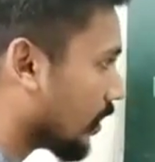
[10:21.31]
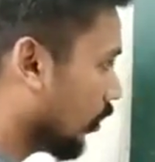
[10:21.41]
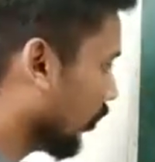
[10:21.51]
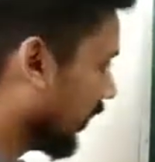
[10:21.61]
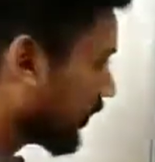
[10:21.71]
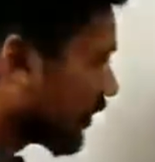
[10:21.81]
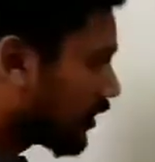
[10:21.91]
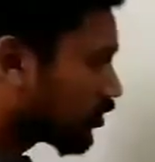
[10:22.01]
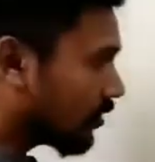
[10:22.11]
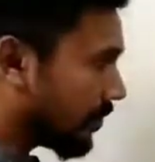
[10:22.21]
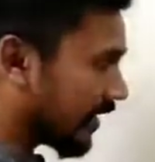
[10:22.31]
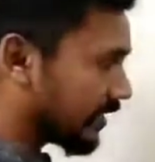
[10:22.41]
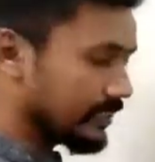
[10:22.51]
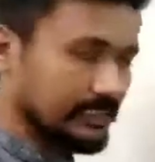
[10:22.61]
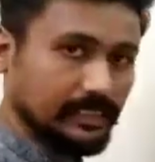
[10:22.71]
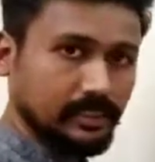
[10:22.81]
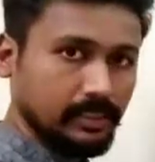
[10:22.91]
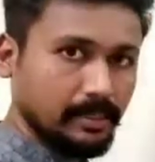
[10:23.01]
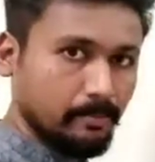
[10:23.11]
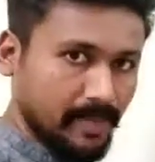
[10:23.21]
Okay, so the
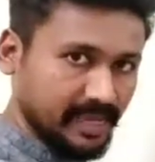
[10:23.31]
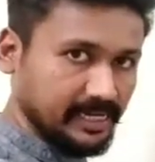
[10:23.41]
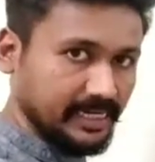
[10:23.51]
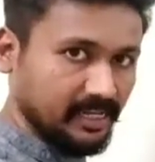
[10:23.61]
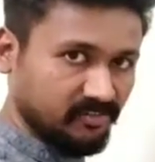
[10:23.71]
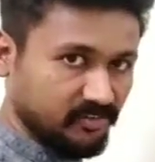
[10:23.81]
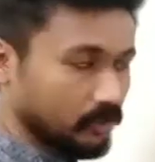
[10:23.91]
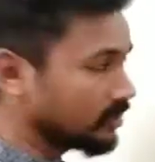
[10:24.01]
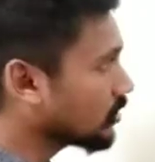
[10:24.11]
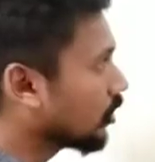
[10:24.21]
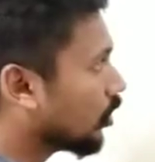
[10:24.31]
magnetic force